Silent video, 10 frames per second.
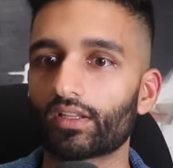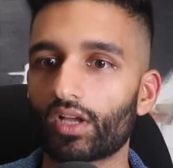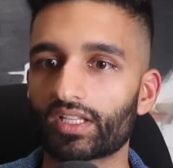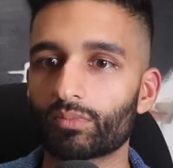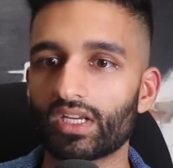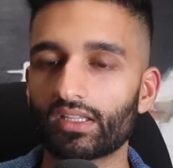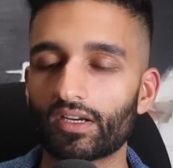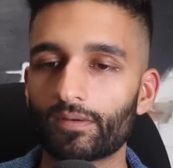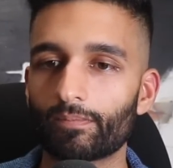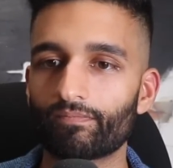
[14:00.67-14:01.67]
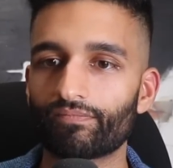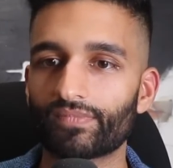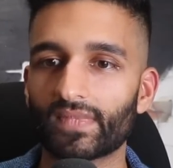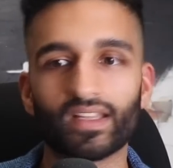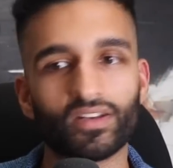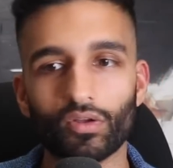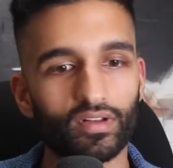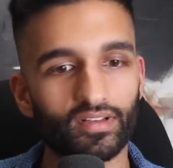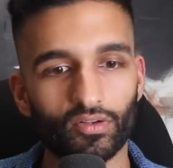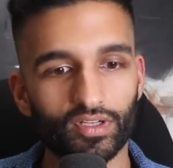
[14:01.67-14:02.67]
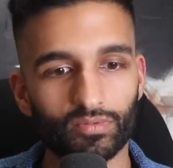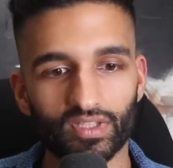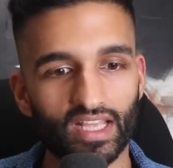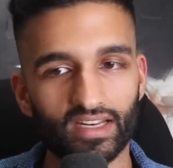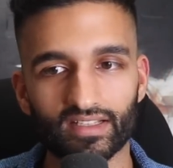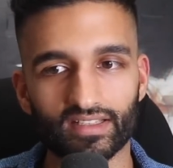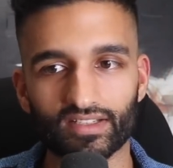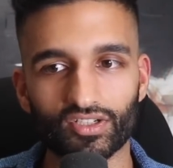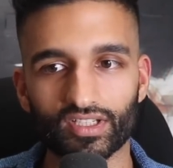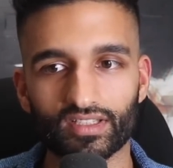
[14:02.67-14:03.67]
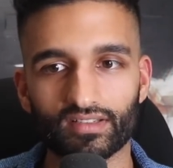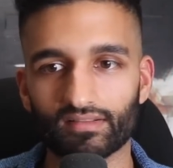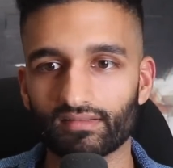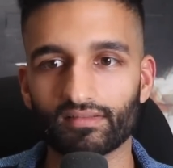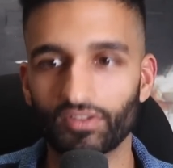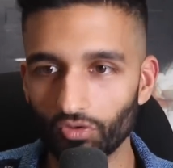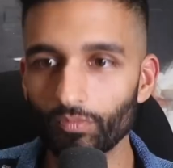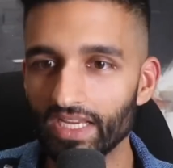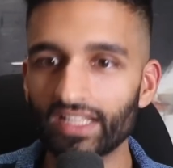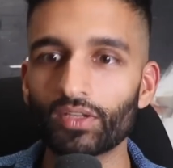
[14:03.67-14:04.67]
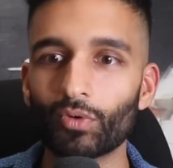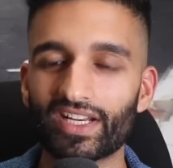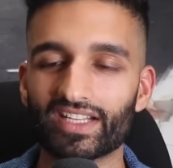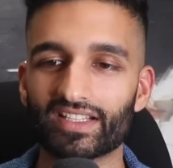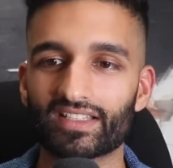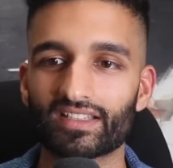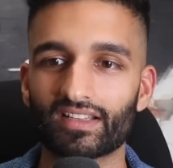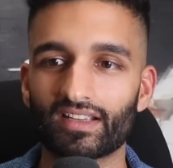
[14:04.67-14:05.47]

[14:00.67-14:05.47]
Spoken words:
the thoughts being there. Notice what that is. It's just you being the witness.